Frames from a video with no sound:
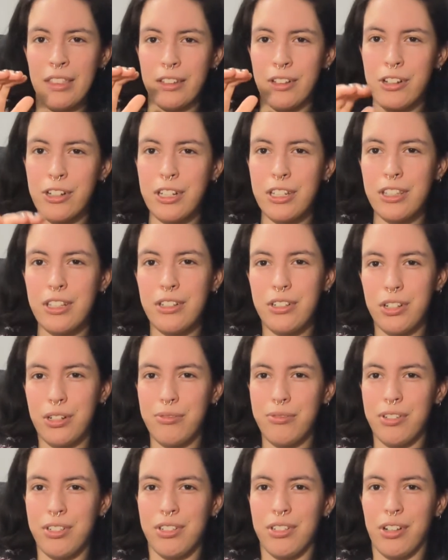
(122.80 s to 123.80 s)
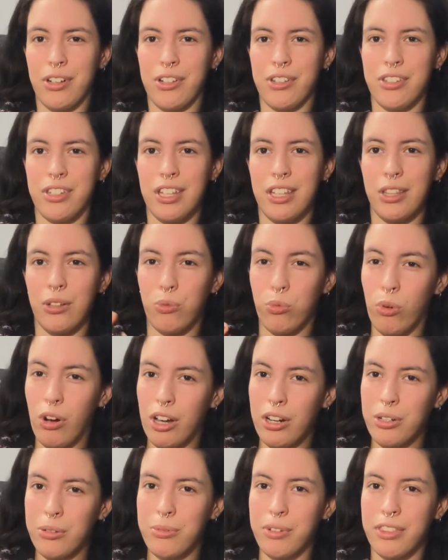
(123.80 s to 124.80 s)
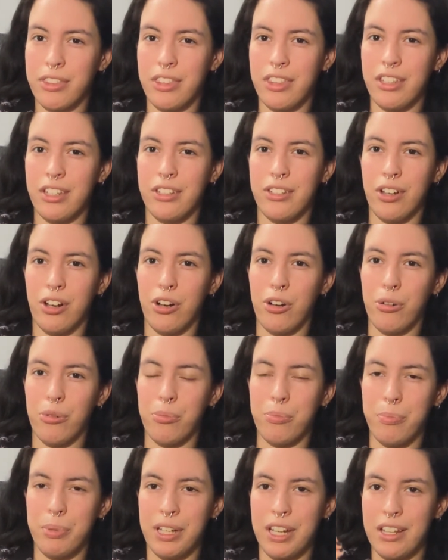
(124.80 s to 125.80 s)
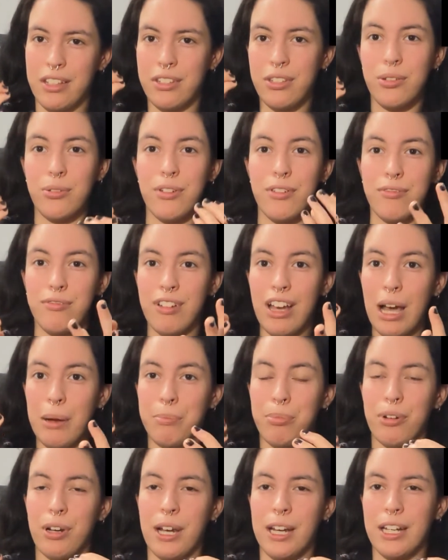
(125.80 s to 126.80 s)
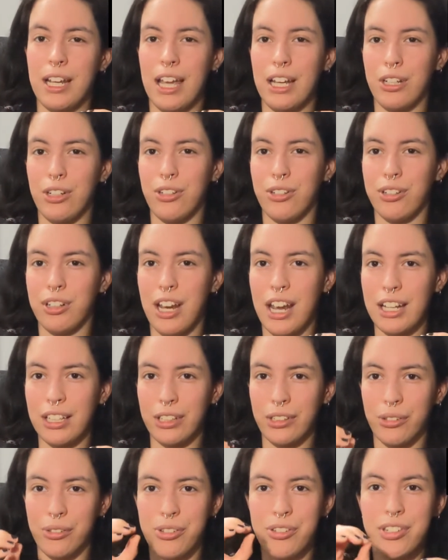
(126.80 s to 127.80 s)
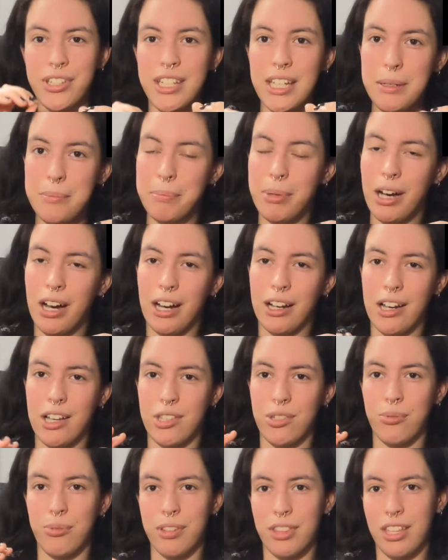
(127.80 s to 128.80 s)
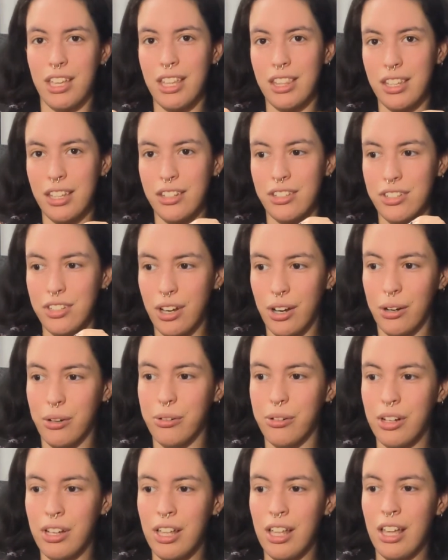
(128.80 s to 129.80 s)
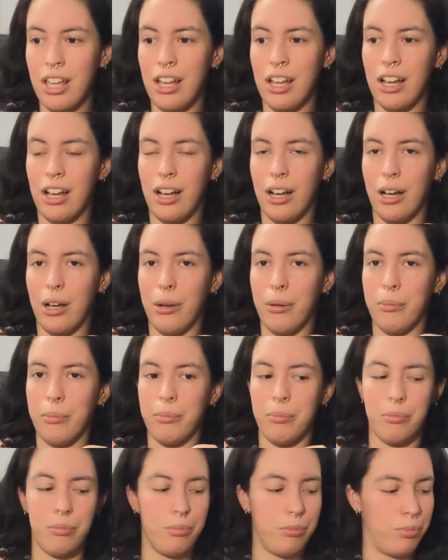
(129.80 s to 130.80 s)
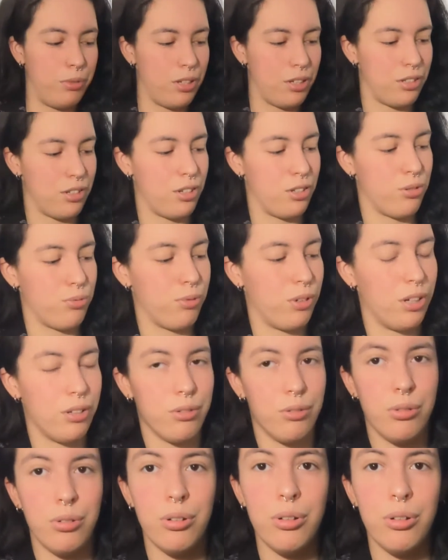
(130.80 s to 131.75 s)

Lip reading: the dough results in the water within the dough begins to evaporate and create little steam pockets within the dough. This is what